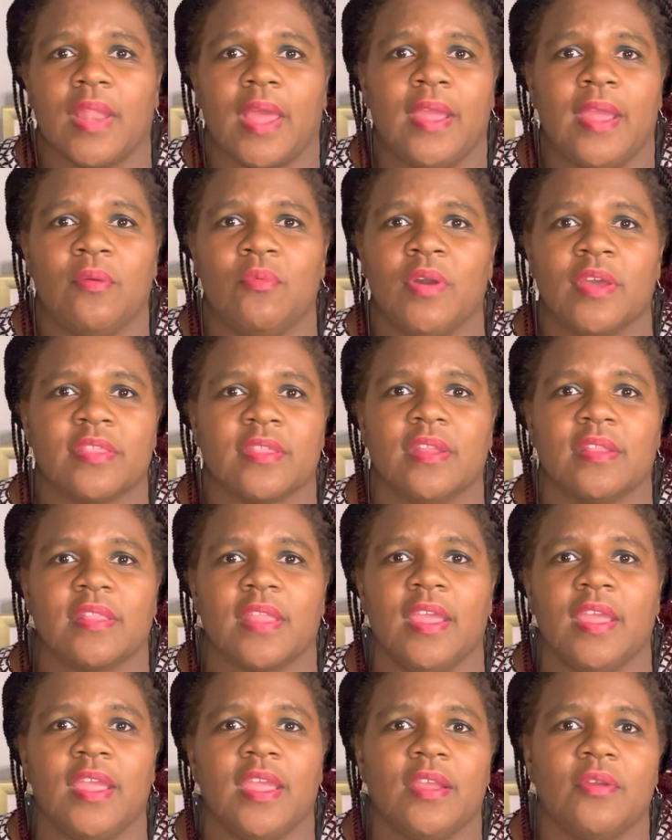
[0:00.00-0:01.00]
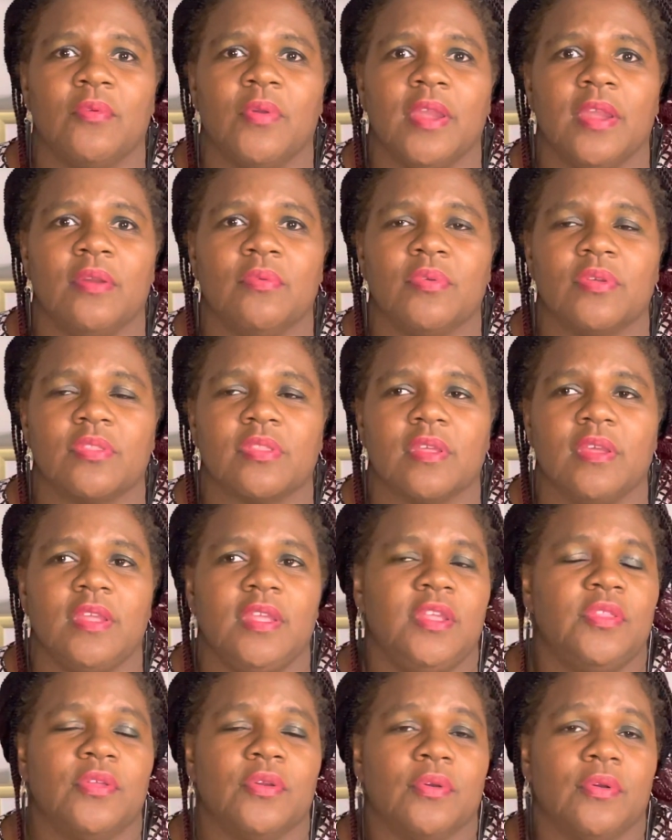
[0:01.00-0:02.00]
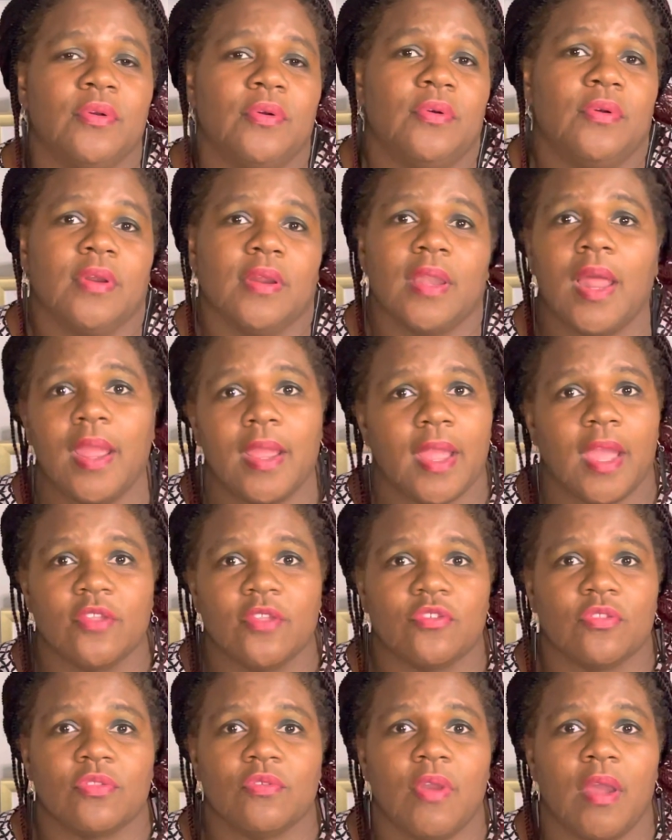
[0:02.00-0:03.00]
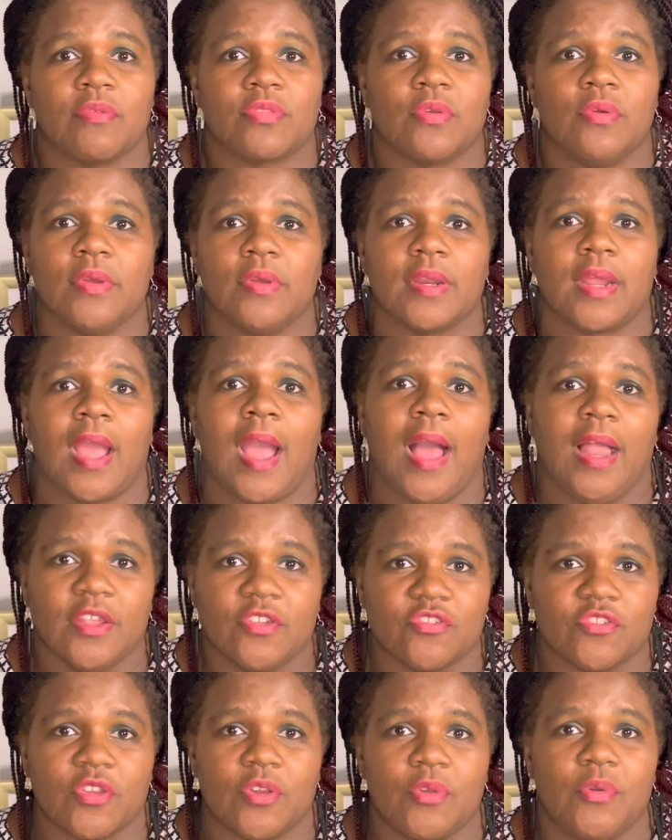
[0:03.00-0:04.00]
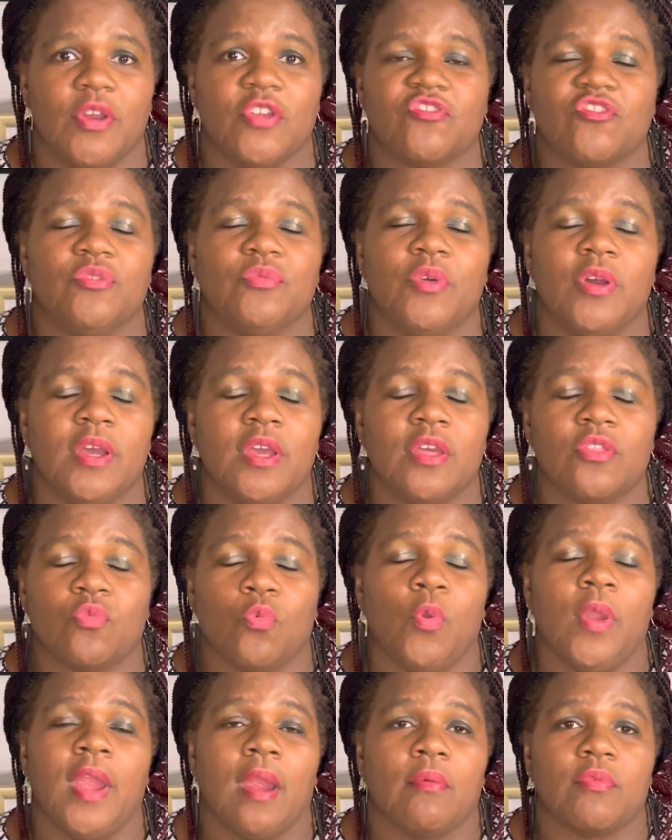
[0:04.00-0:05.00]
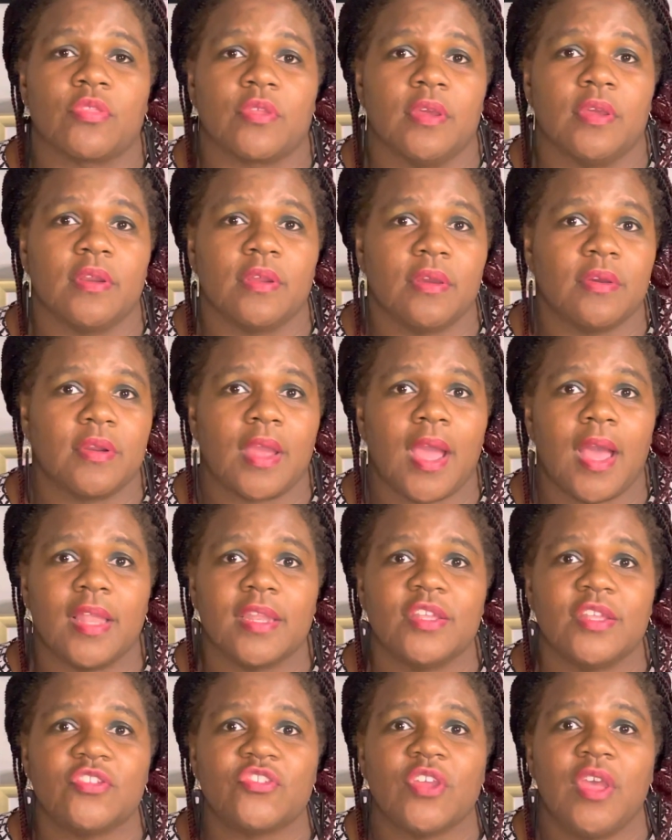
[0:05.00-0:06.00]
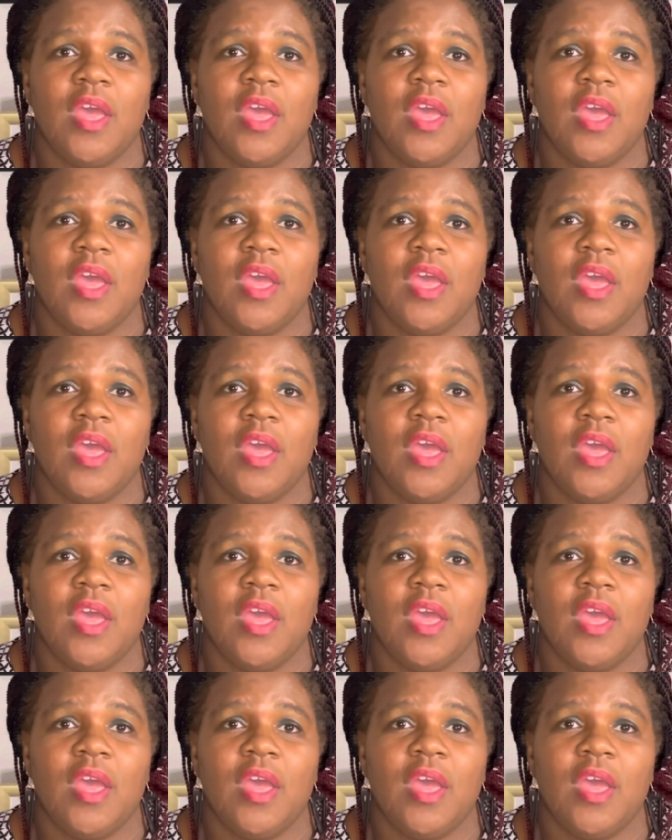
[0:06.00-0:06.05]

Like, it wasn't a thing where it was an either or. Like, I just knew I was going to college. The question was where I was going to go to college.